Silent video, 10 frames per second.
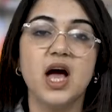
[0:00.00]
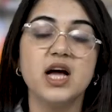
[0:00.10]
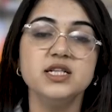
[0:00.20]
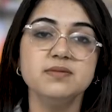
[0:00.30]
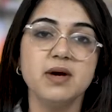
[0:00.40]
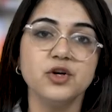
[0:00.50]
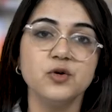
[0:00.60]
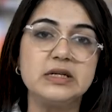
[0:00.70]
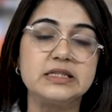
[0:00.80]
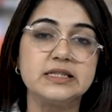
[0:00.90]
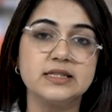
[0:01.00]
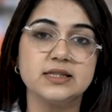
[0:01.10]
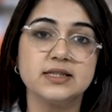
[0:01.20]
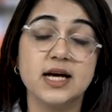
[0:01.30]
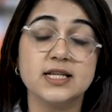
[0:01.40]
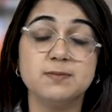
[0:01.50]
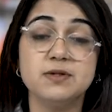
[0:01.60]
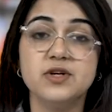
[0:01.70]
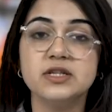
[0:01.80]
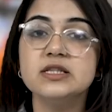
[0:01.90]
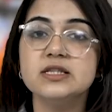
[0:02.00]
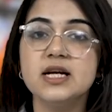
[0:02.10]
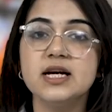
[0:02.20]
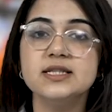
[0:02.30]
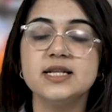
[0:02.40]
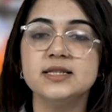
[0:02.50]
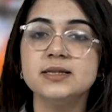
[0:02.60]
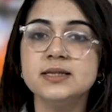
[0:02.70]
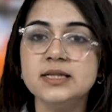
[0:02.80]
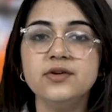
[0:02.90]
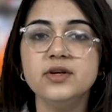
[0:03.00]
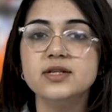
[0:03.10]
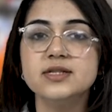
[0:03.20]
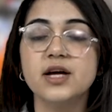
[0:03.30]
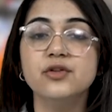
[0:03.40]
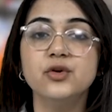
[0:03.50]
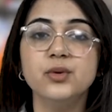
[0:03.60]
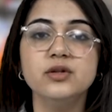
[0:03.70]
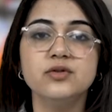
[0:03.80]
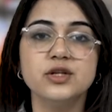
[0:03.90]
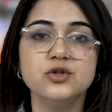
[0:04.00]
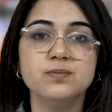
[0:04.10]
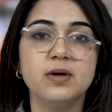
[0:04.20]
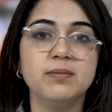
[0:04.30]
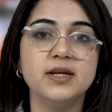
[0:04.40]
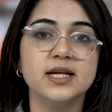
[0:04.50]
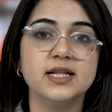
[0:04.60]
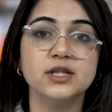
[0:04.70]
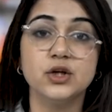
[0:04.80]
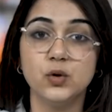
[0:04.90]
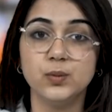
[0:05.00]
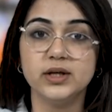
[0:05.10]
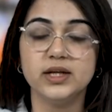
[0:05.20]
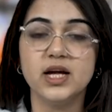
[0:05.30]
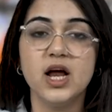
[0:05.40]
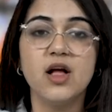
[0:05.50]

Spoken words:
Antimicrobial resistance has been recognized as a serious and growing threat to public health globally.